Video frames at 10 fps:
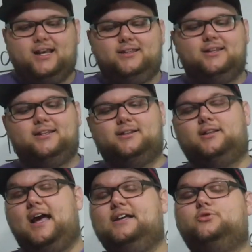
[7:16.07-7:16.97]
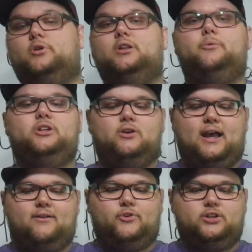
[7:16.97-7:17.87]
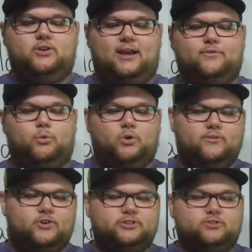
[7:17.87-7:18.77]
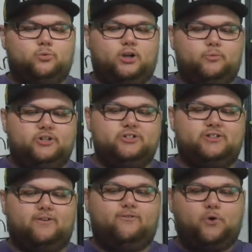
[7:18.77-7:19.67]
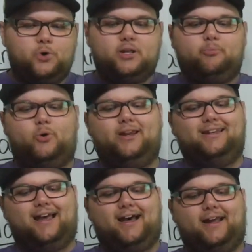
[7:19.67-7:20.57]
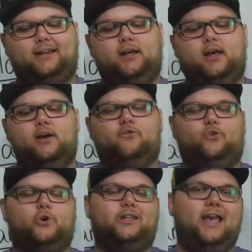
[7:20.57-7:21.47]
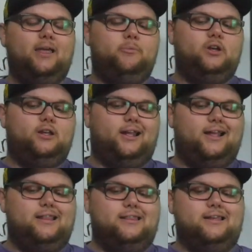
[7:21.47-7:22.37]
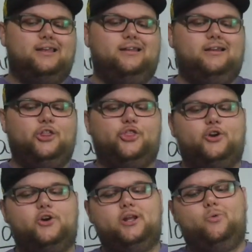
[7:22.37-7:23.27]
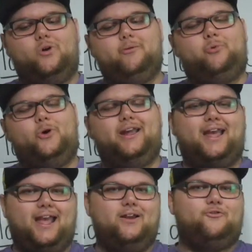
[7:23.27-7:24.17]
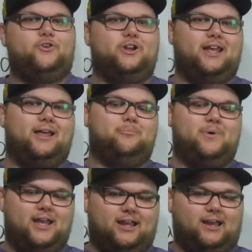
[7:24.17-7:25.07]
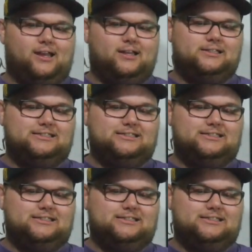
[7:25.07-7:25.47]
And then in the last one that we do have the 1 versus 1, which is a 40.9 for Yanma and then a 31.8 for Yanmega.